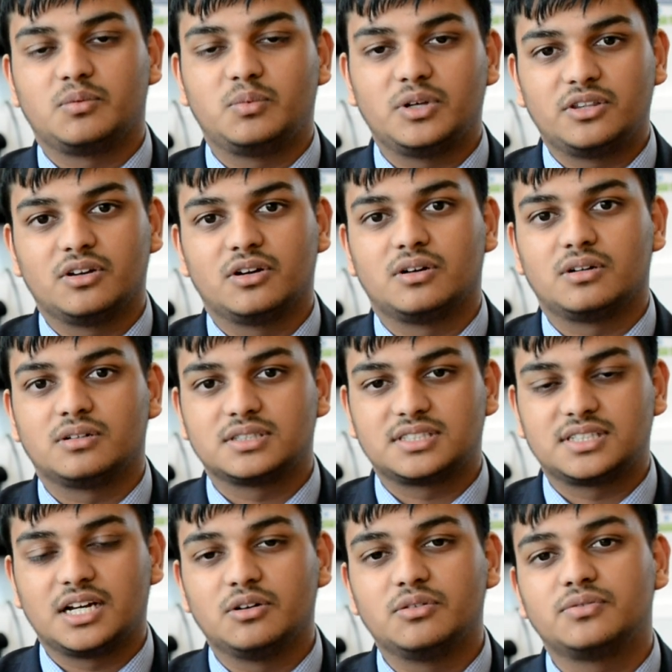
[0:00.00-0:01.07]
with
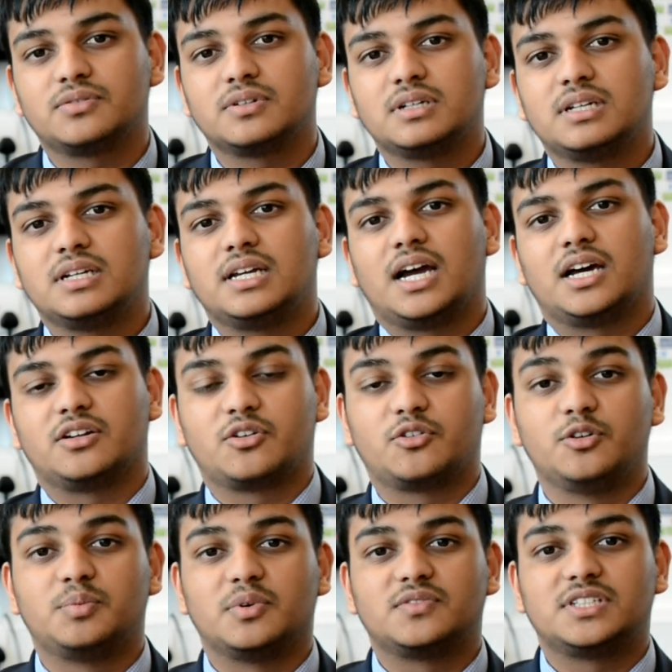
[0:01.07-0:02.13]
yourself and a
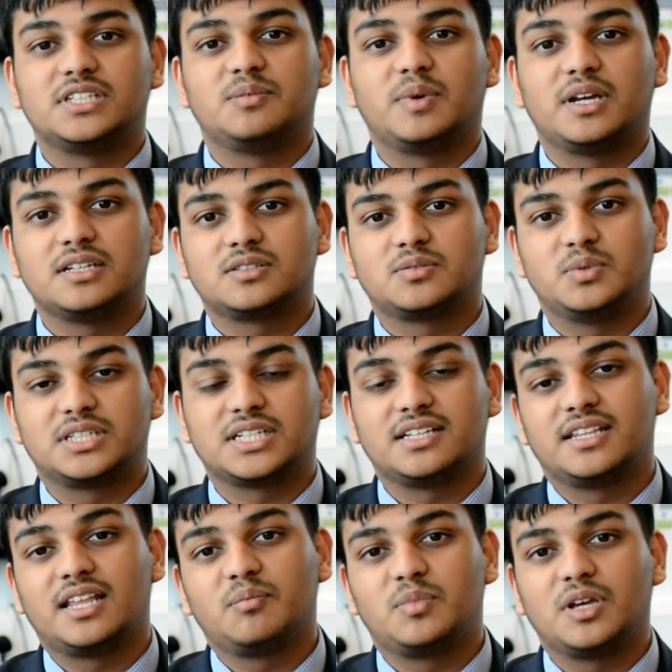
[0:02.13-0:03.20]
group of teammates, which
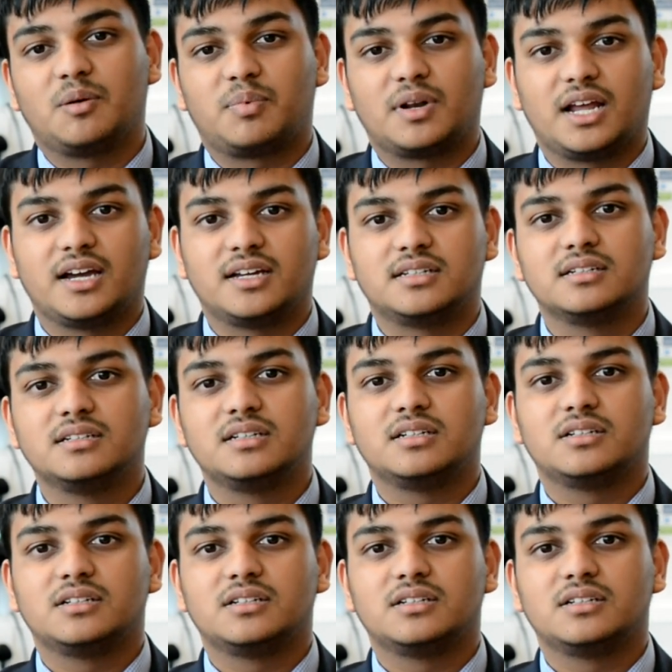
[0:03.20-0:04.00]
can then be applied